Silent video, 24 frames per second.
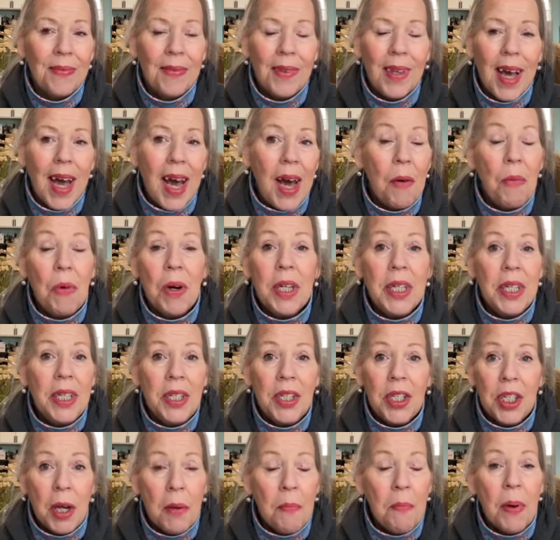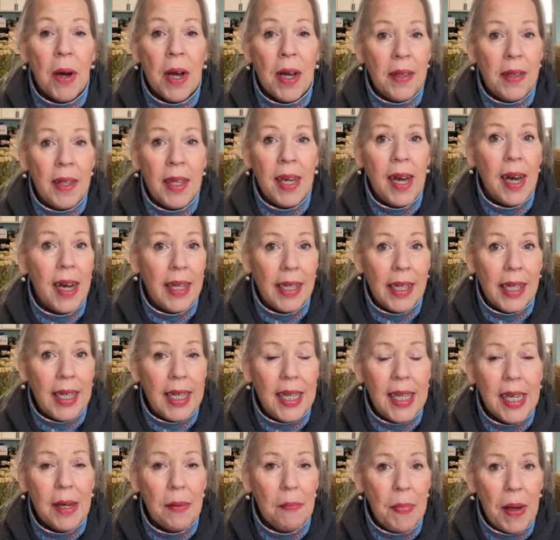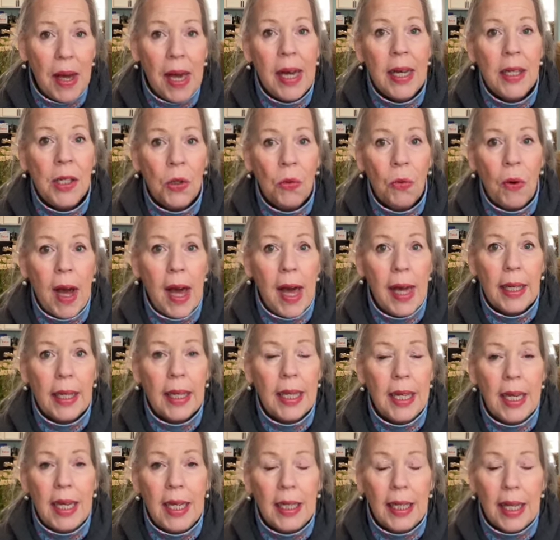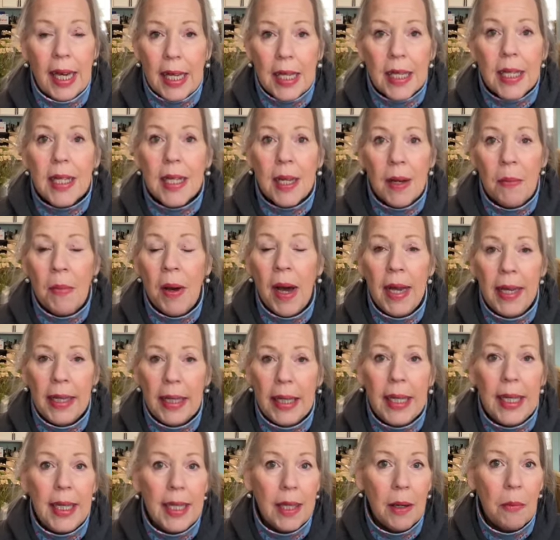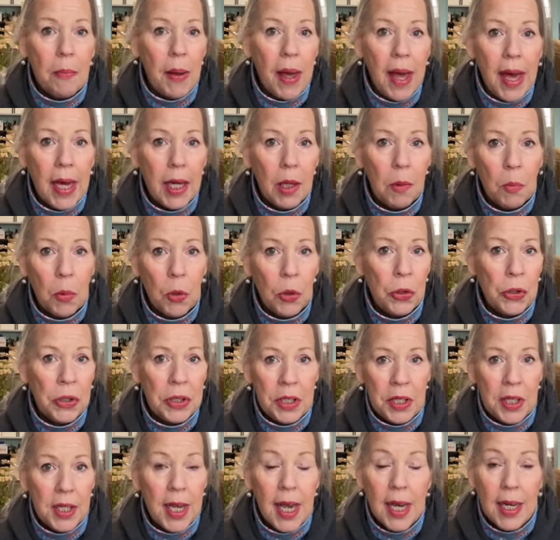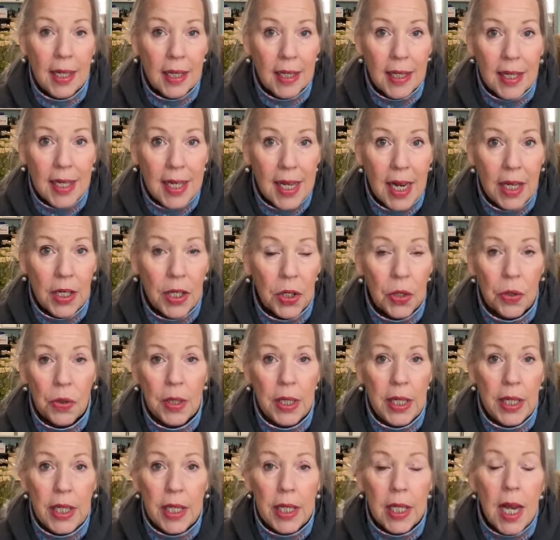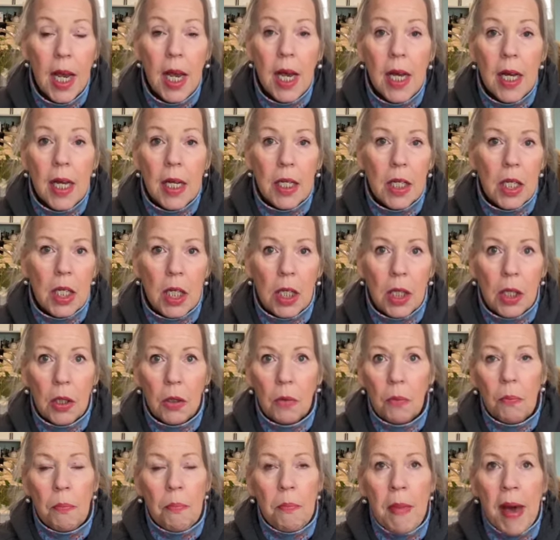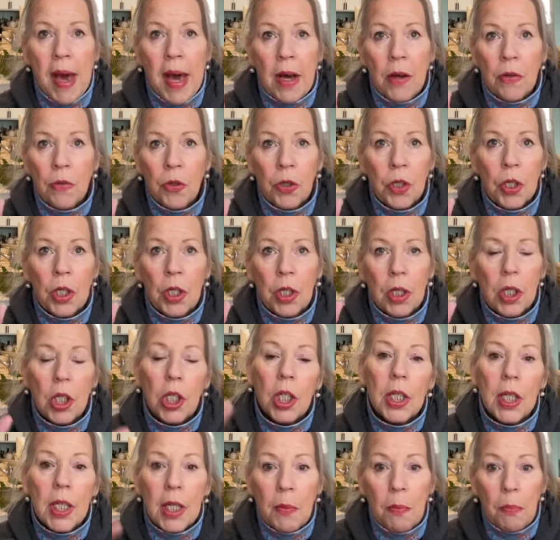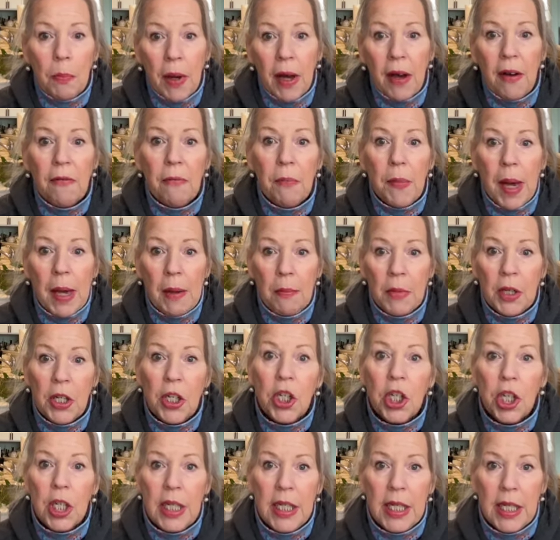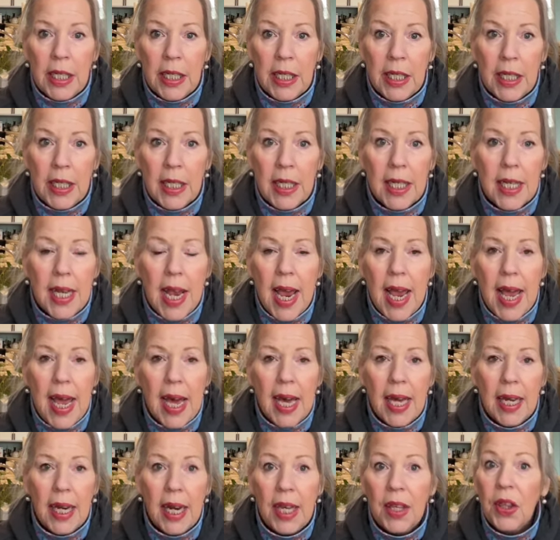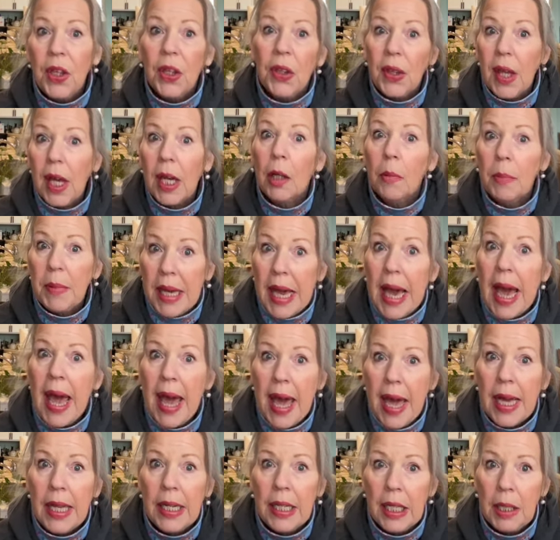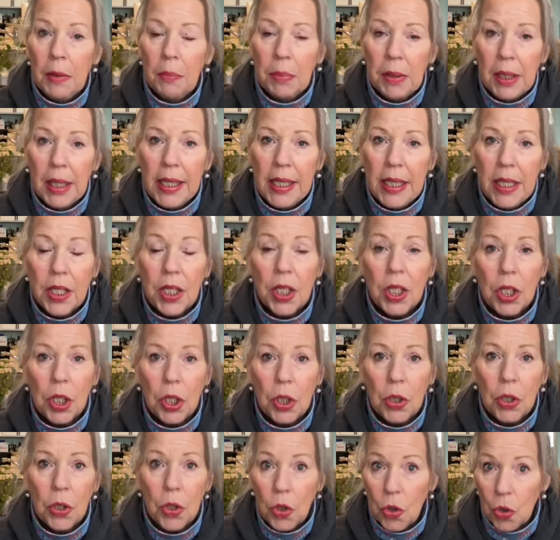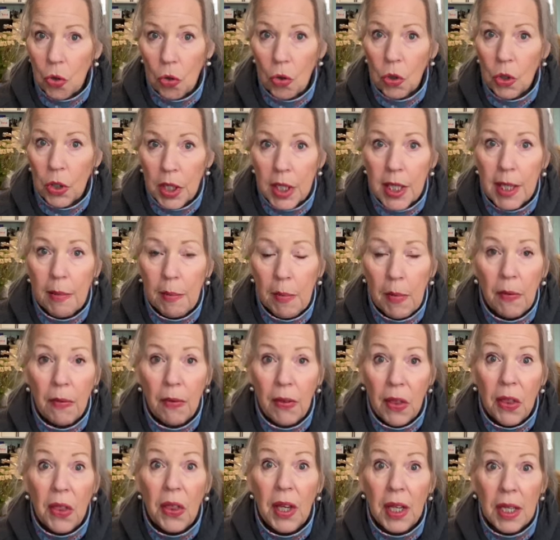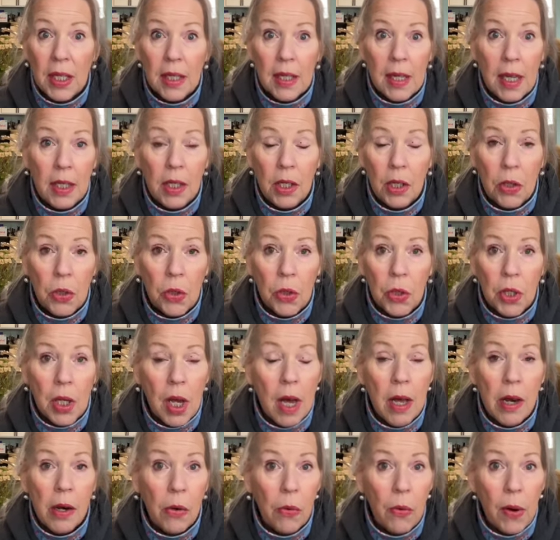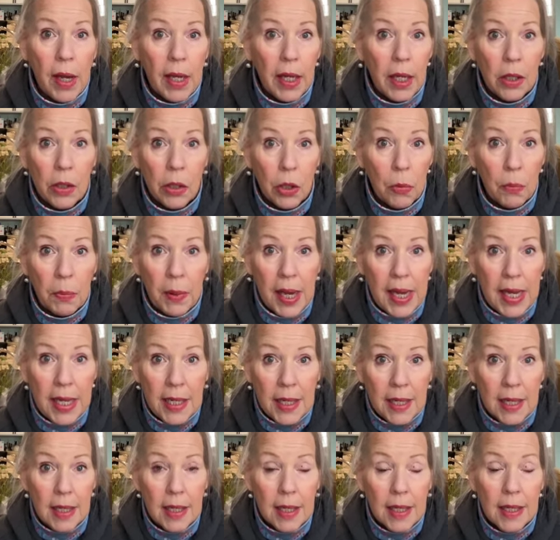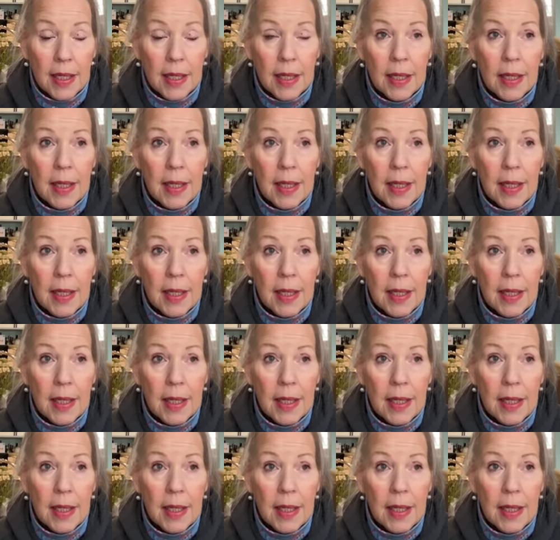I want to jump on the IKEA bandwagon and get some IKEA pegboards and accessories to mount just above my machines, and I think that'll be a handy place to store some of the things I use on a regular basis.